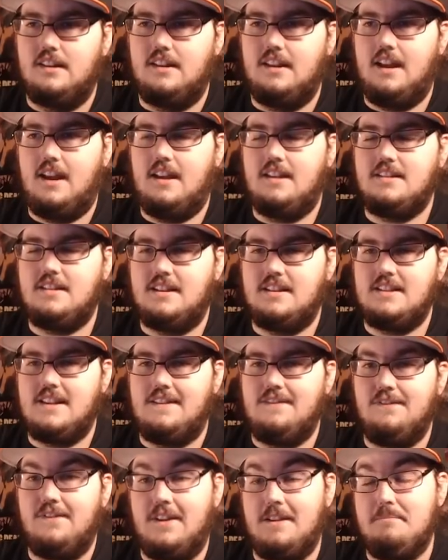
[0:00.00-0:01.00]
Yes, he's
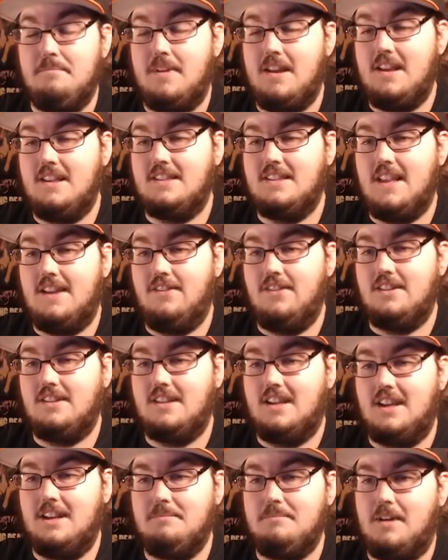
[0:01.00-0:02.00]
MVP
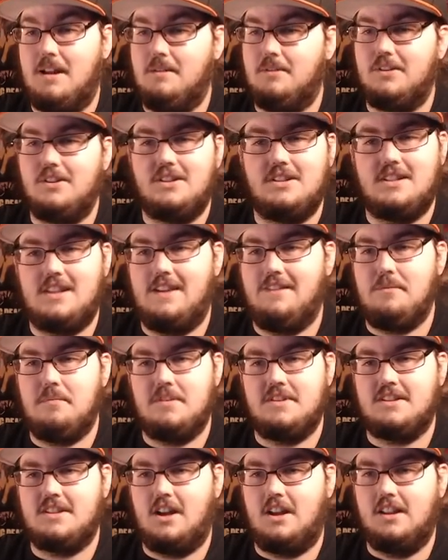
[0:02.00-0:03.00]
17, but I would just give him
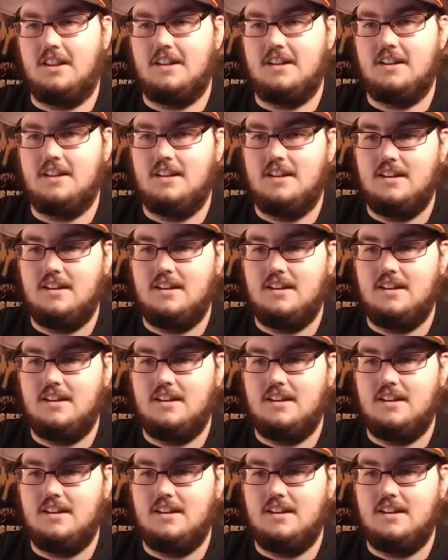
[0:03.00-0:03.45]
a solid.